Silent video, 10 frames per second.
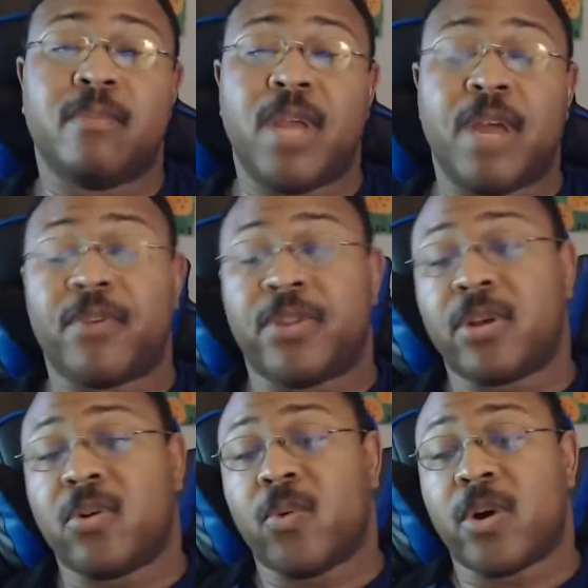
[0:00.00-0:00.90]

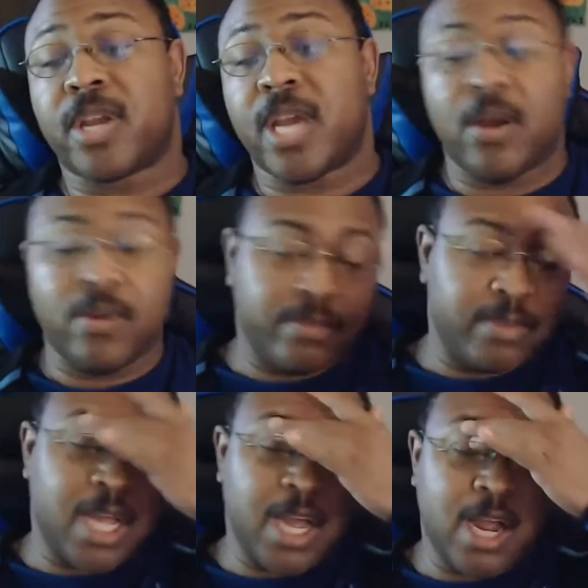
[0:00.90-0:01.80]
everything will work out.
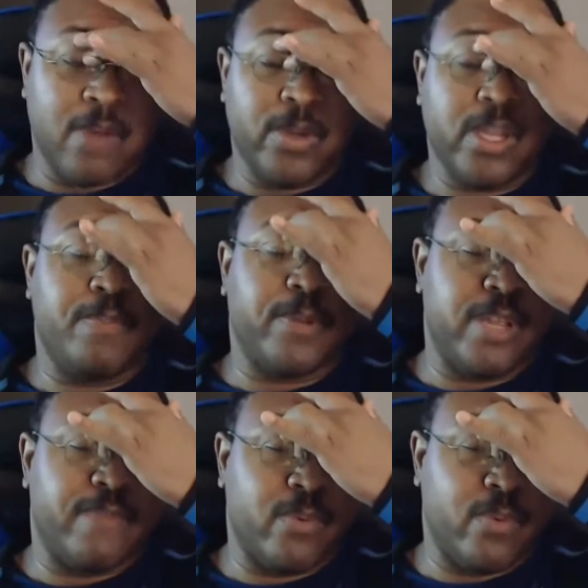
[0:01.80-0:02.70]
I really
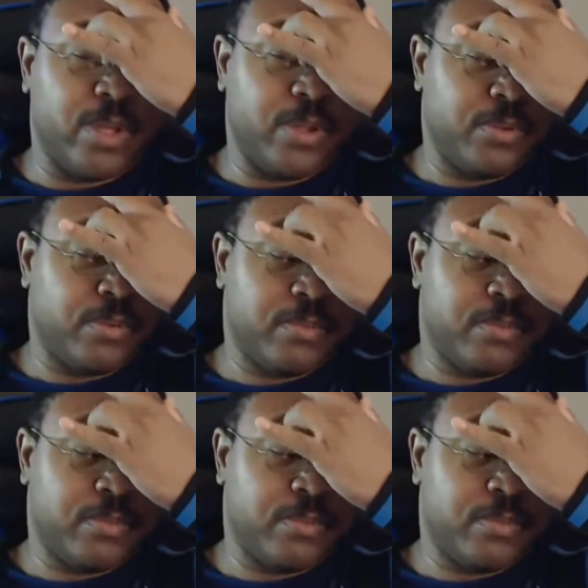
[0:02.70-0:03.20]
believe it will.